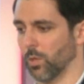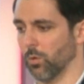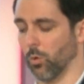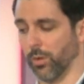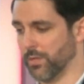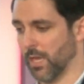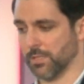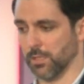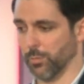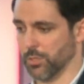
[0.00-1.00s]
or we've
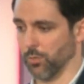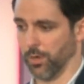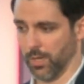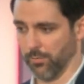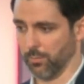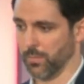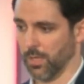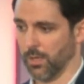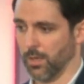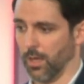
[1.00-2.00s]
tested the majority of
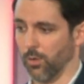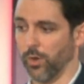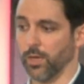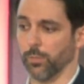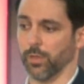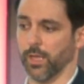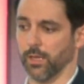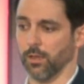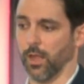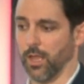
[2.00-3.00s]
them. We ended up
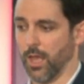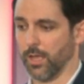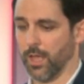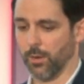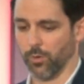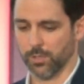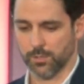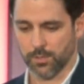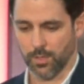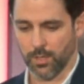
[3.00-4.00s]
landing on AI cameras.